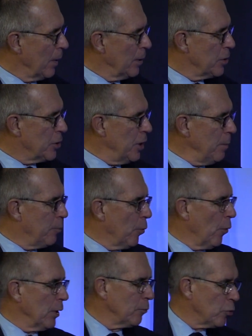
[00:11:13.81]
She
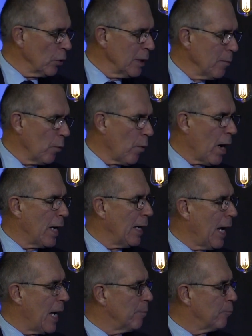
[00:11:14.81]
took him away and